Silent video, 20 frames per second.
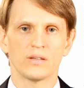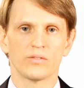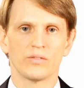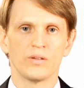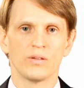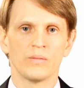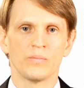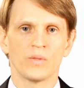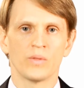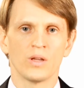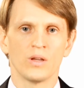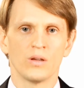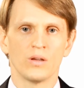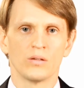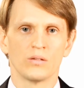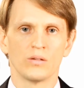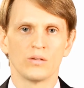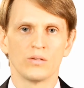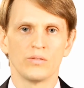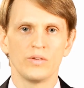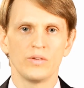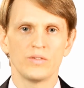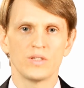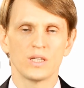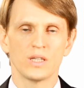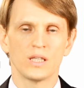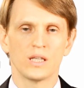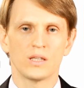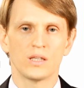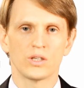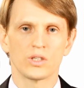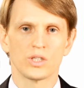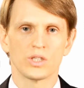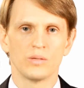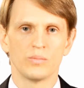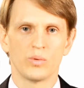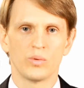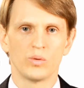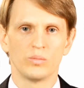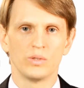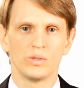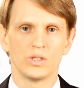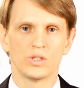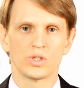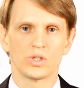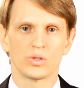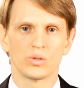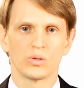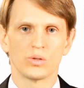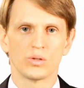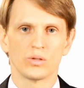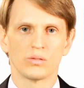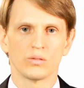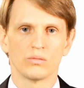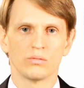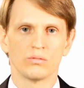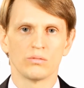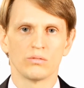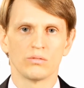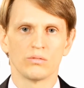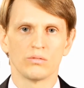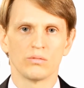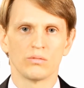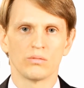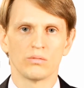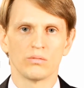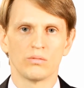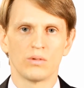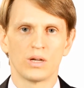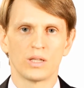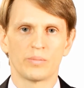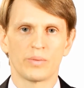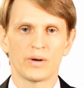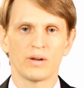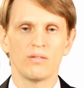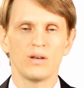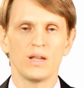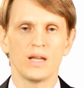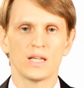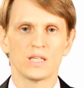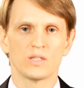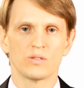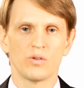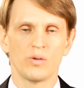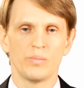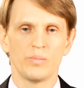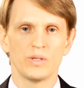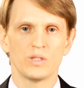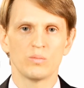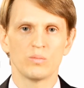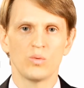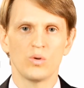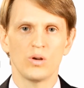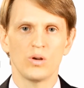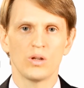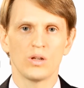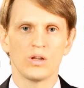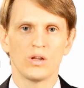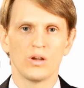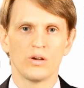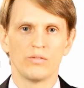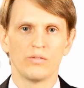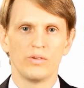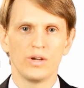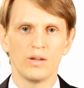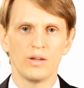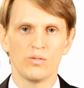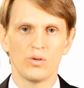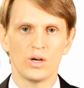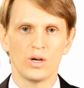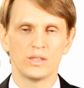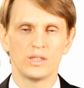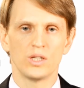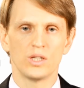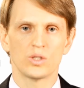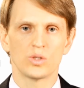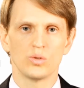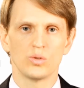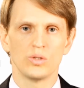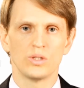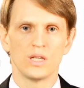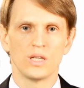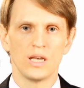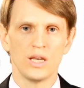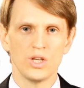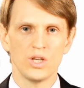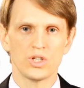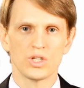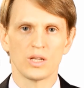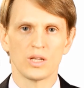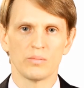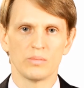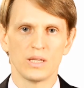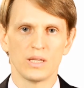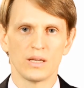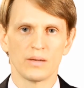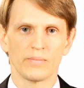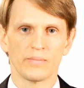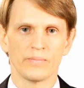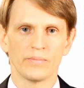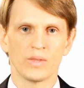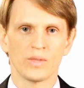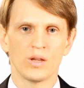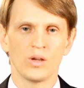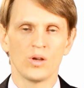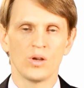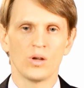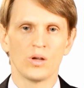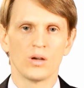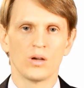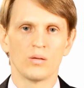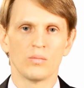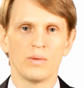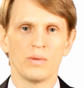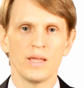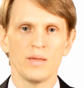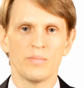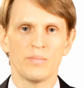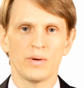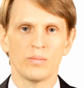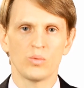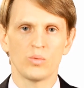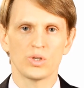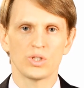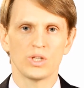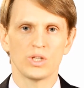I'm engaged in supplying pharmaceutical equipment from China, India, South Korea and Taiwan to Russia and other countries.